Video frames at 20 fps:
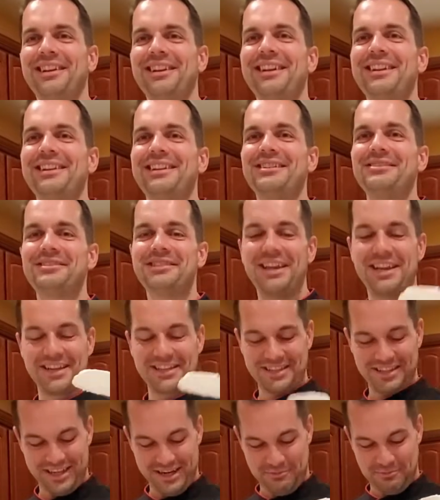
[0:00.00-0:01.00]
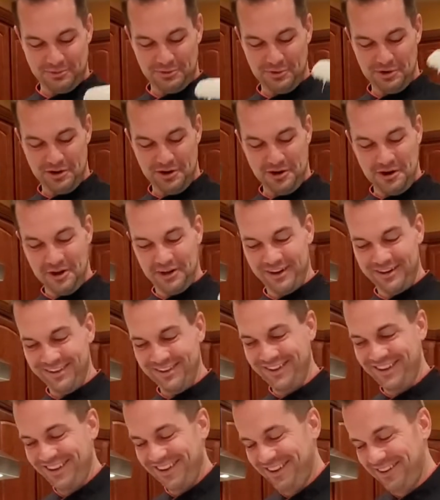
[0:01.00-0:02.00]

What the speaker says: it needs to take its time to harden